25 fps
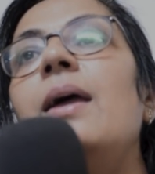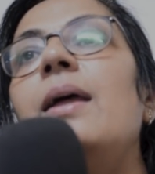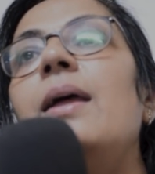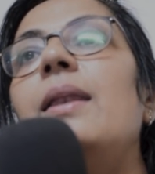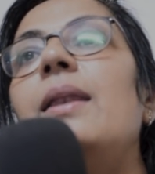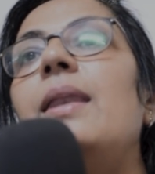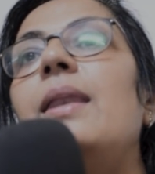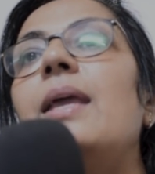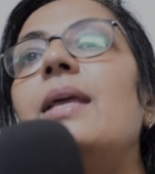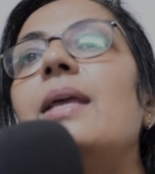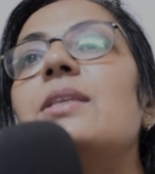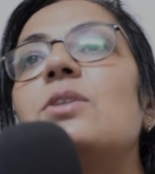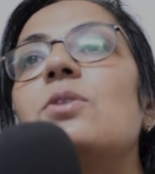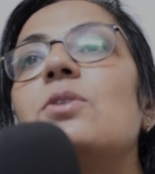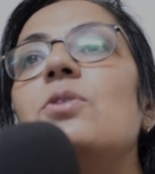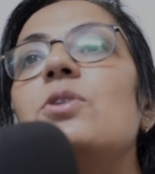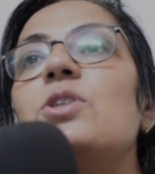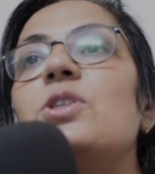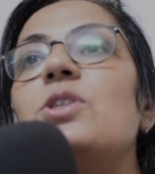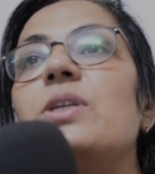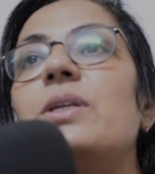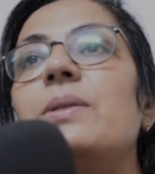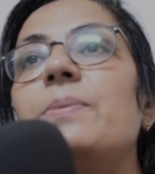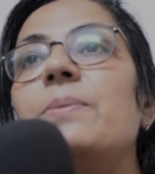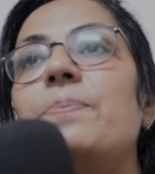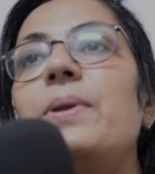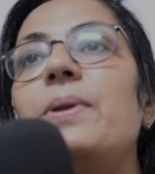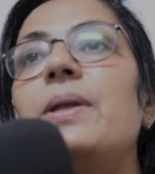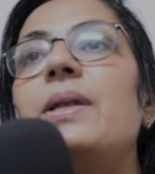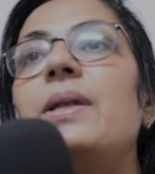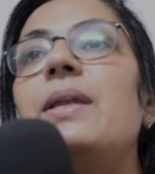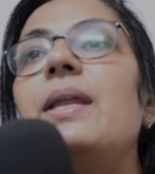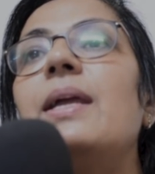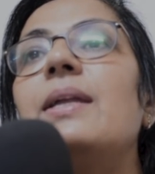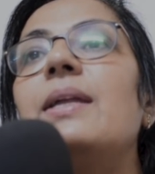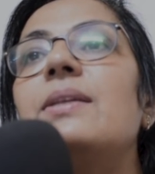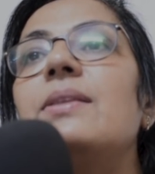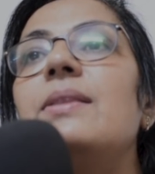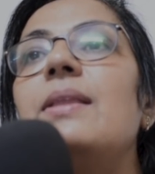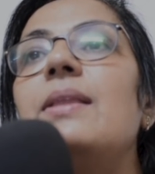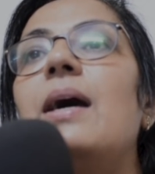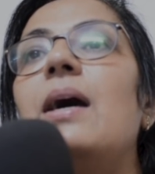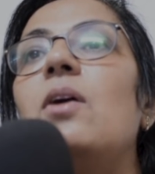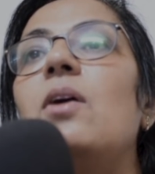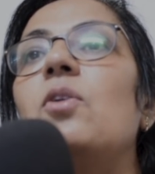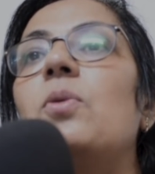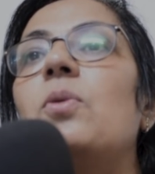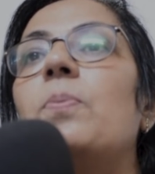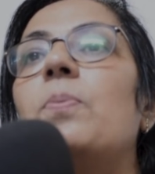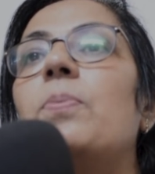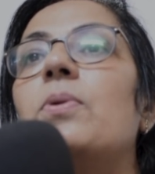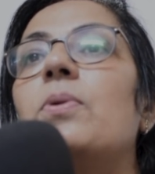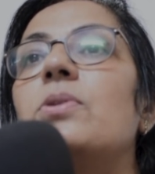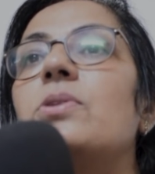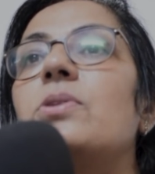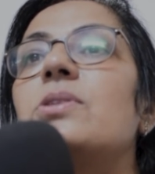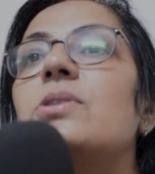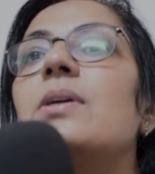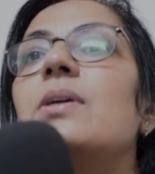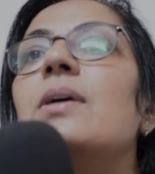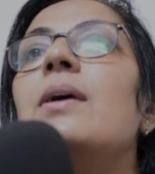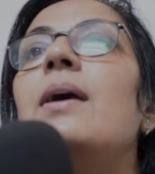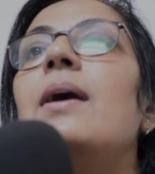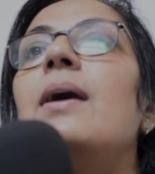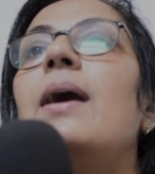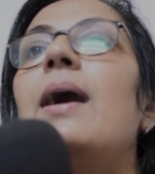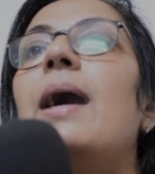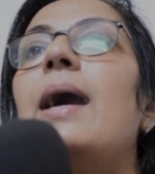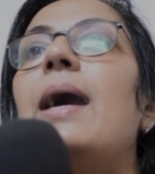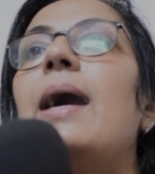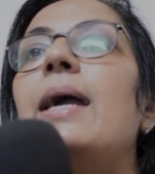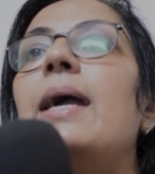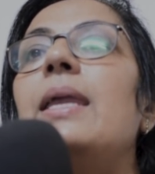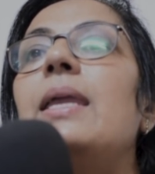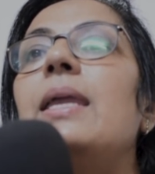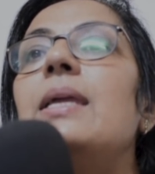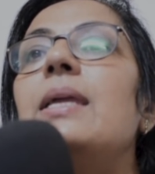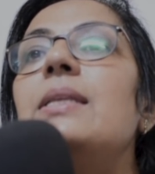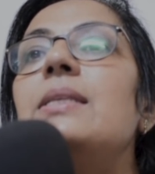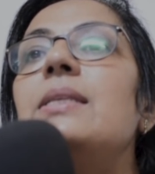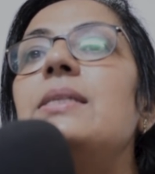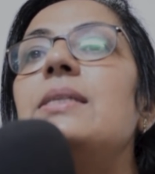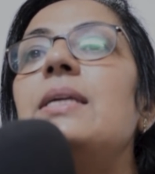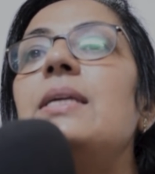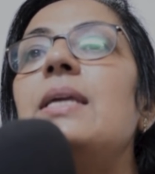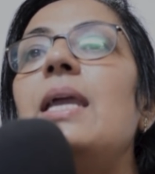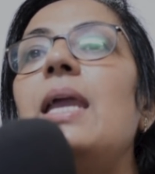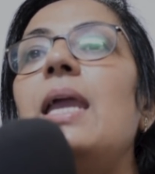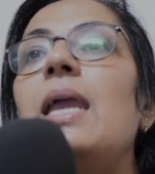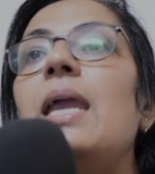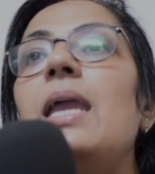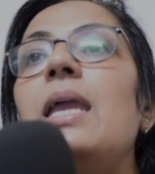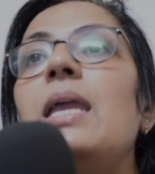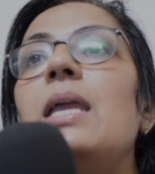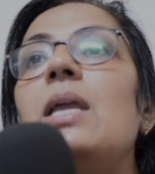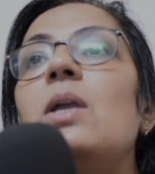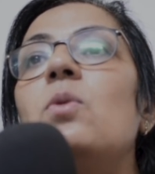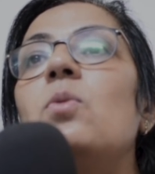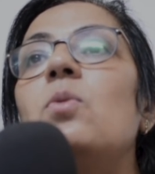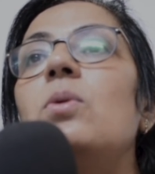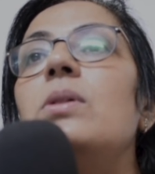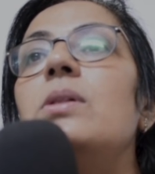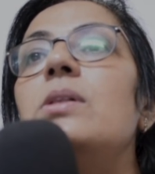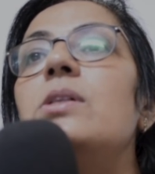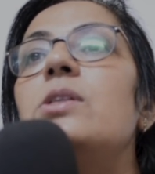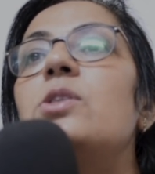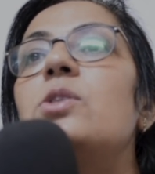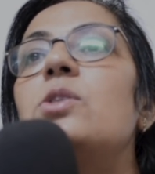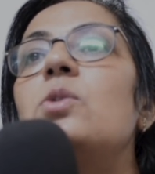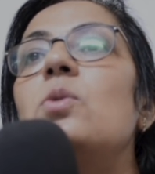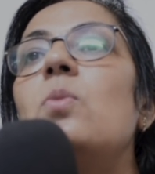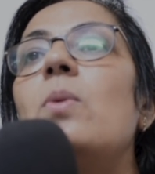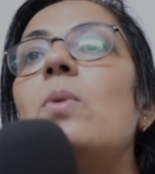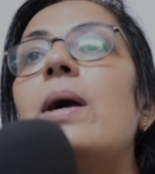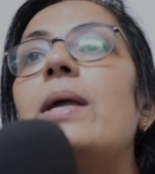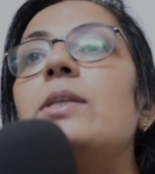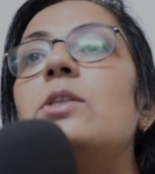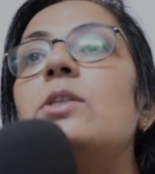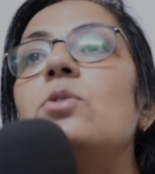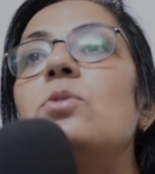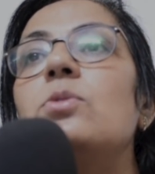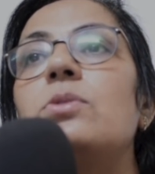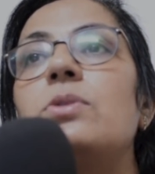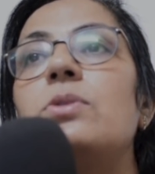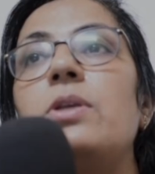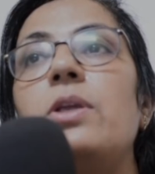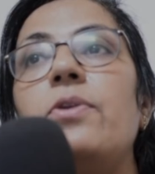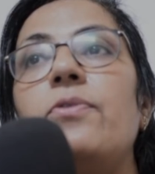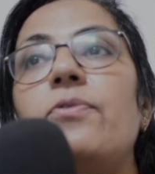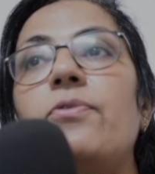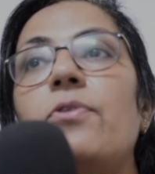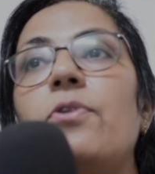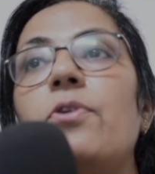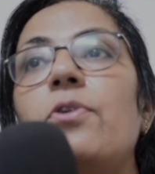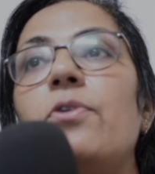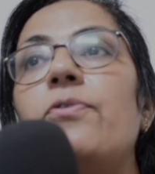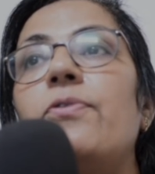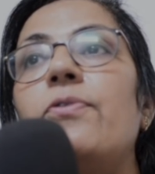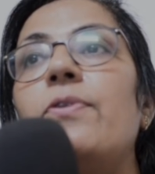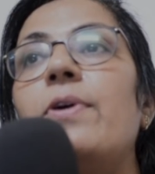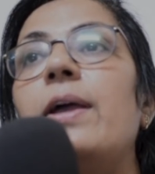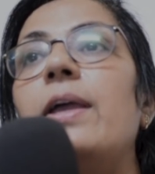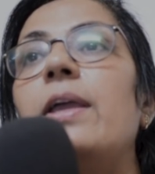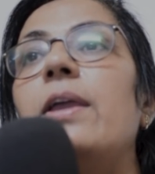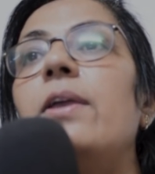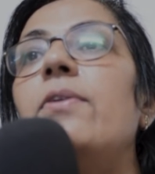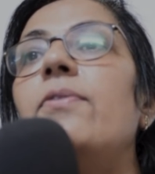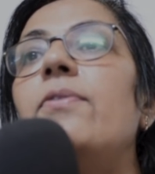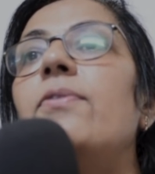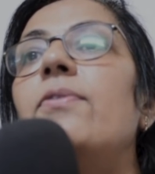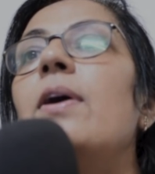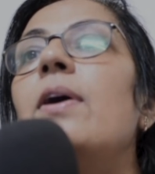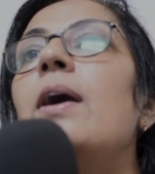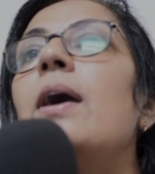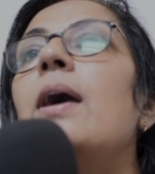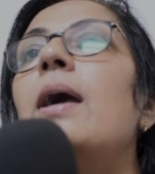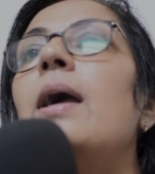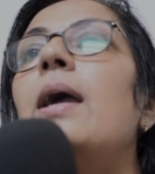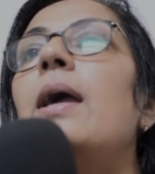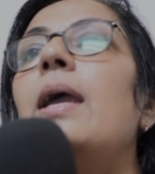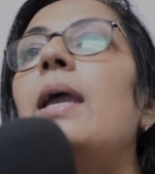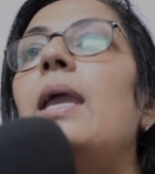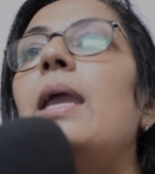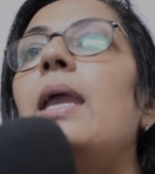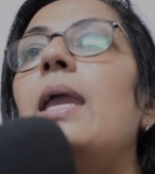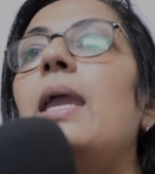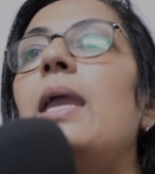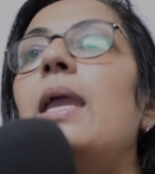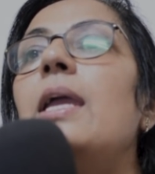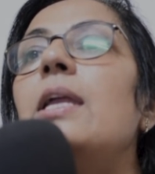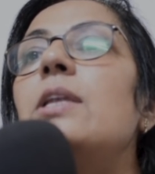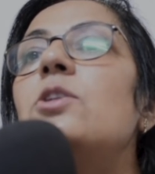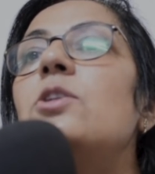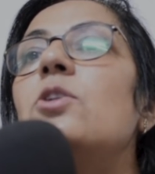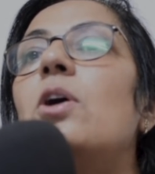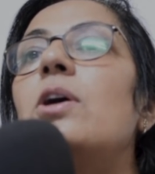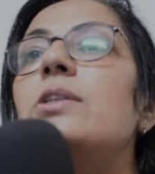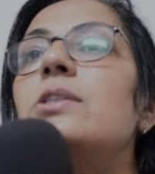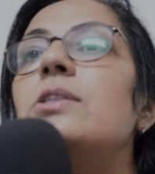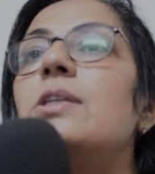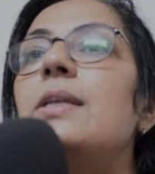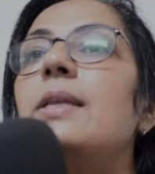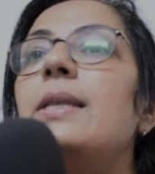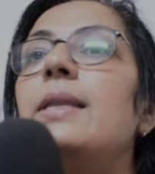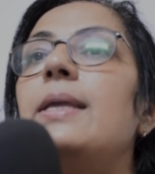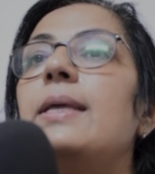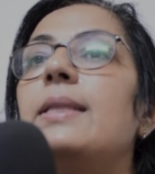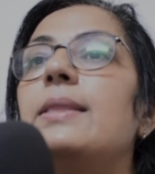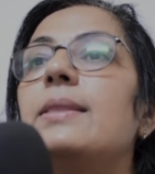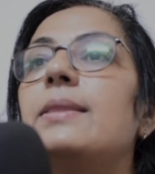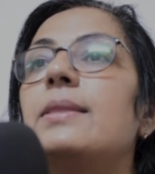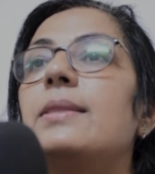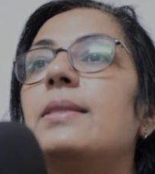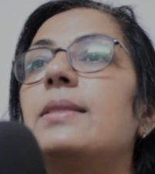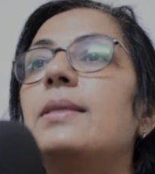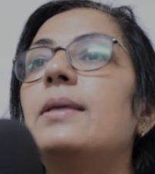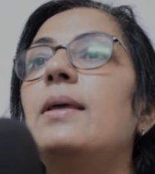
Next question. Predict the output. Int a equals to 1, 2, 3, 4, 5. A dot length.